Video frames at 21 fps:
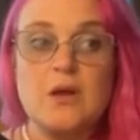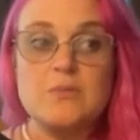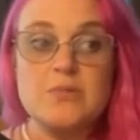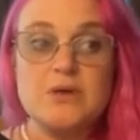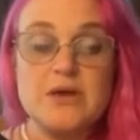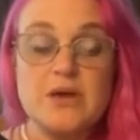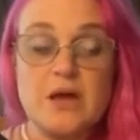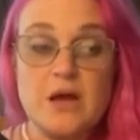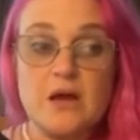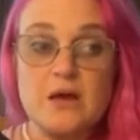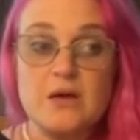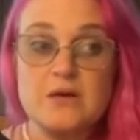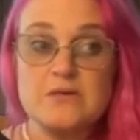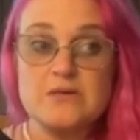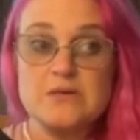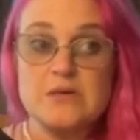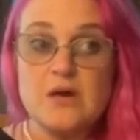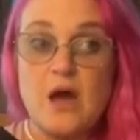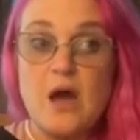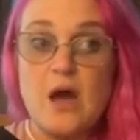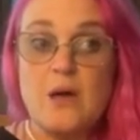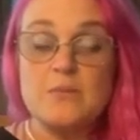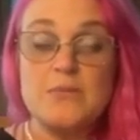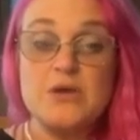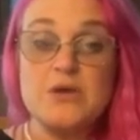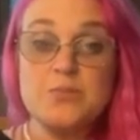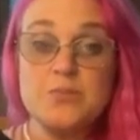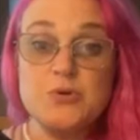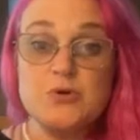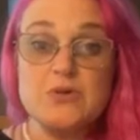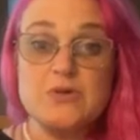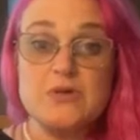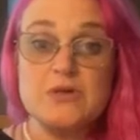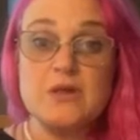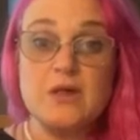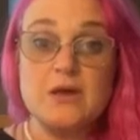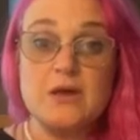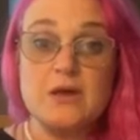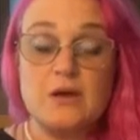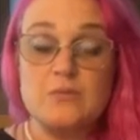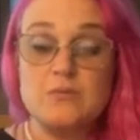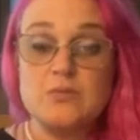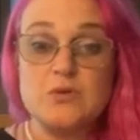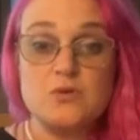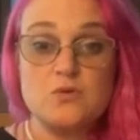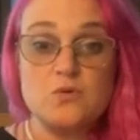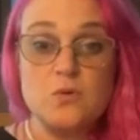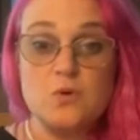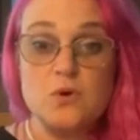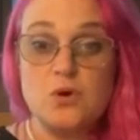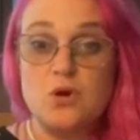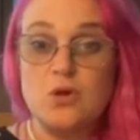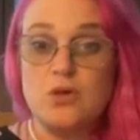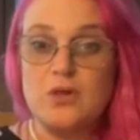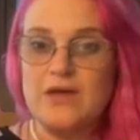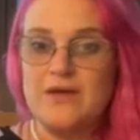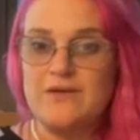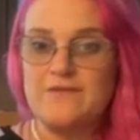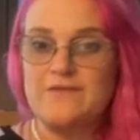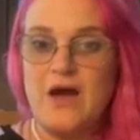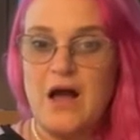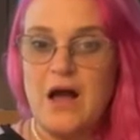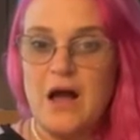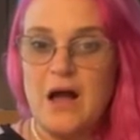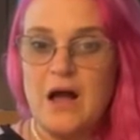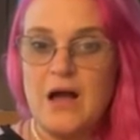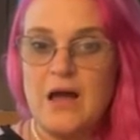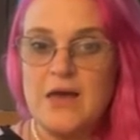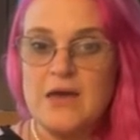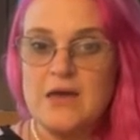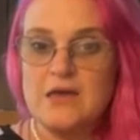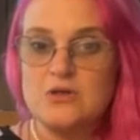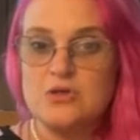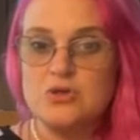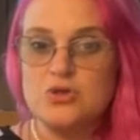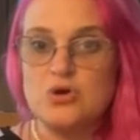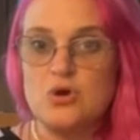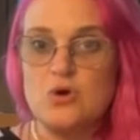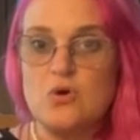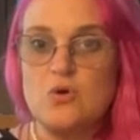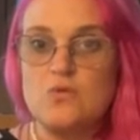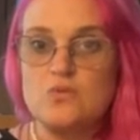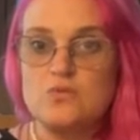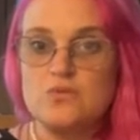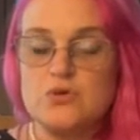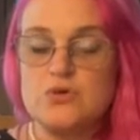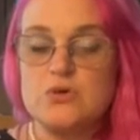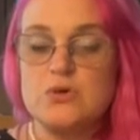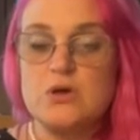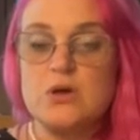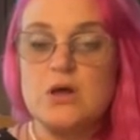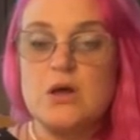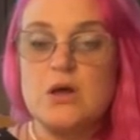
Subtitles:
Because me personally, like, I'm a squirrel. If I don't,